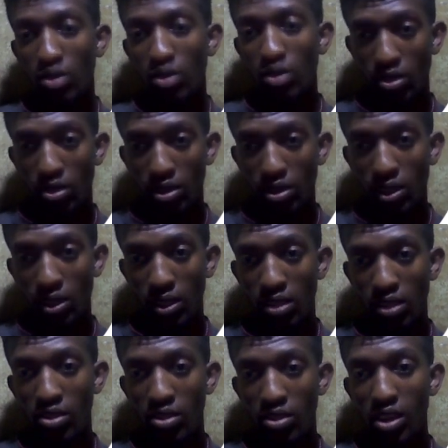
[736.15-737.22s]
Thing
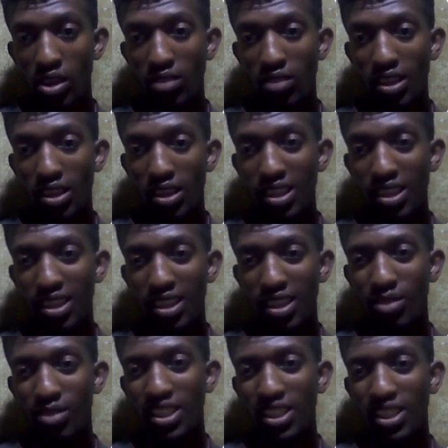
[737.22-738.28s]
traded down a little
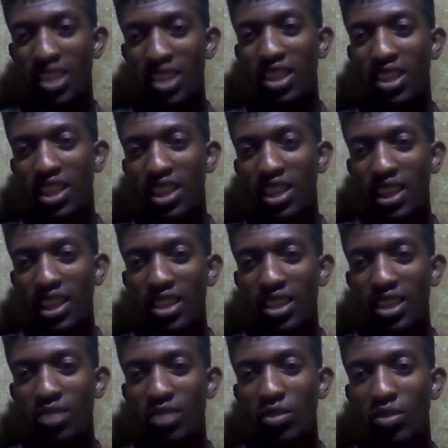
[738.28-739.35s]
bit
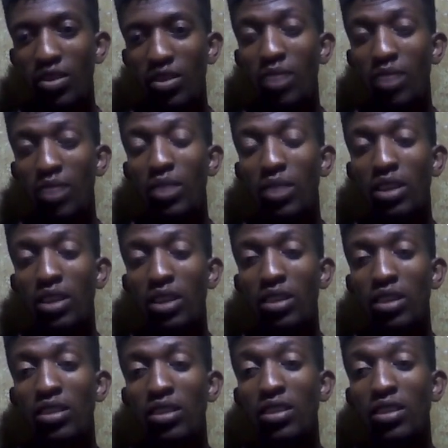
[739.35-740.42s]
and moved up
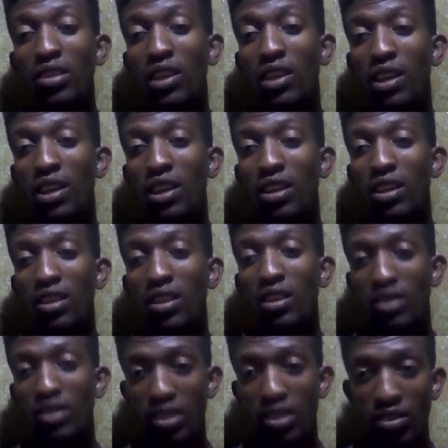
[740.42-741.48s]
again, and
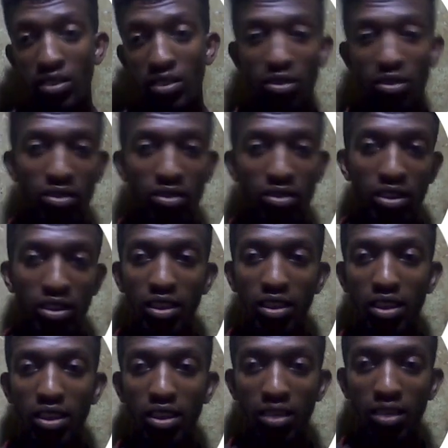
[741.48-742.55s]
then you would
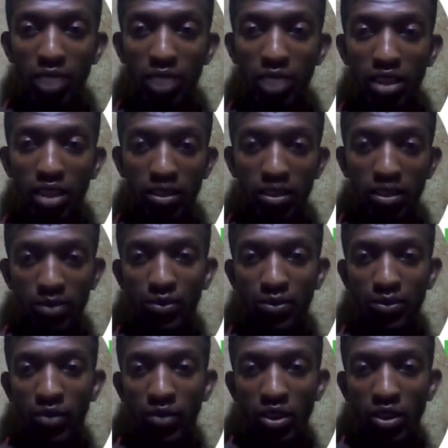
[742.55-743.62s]
enter a buy.
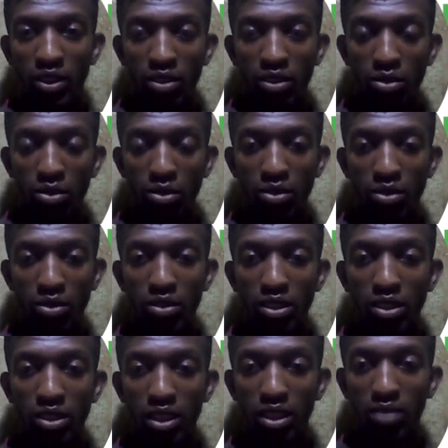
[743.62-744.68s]
So you would
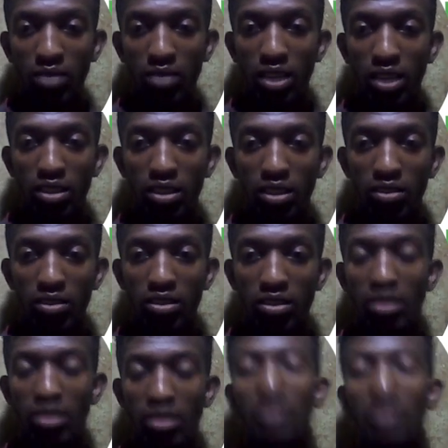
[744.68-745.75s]
enter a buy, as you can
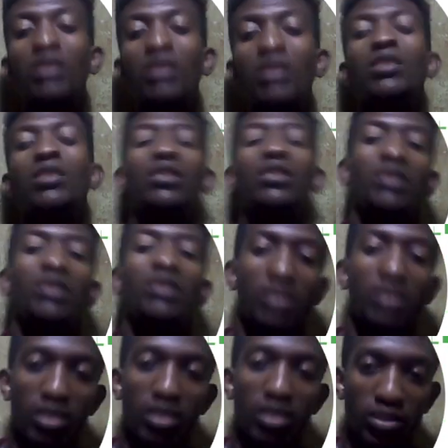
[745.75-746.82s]
see.
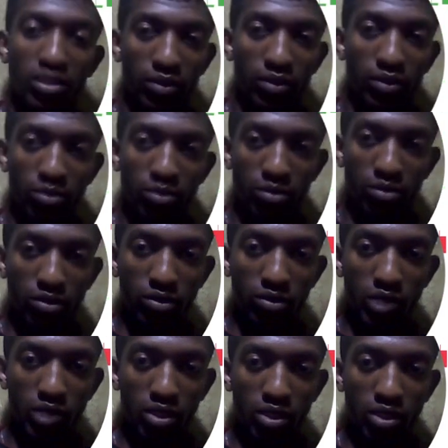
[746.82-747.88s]
Then
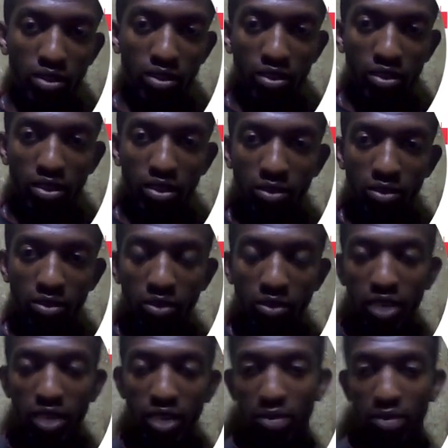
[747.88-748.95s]
this thing
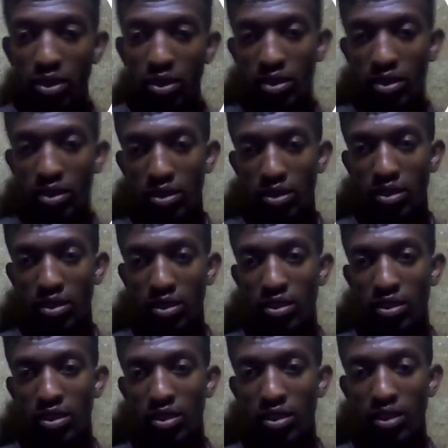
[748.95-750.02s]
moved up, as you can
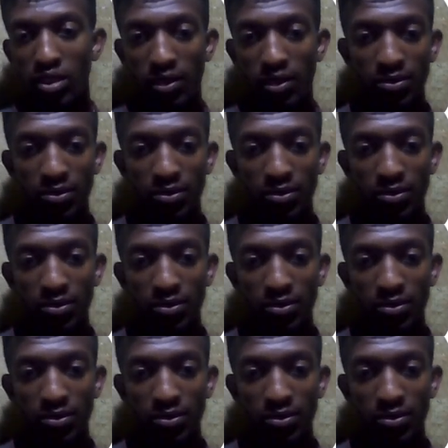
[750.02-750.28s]
see it.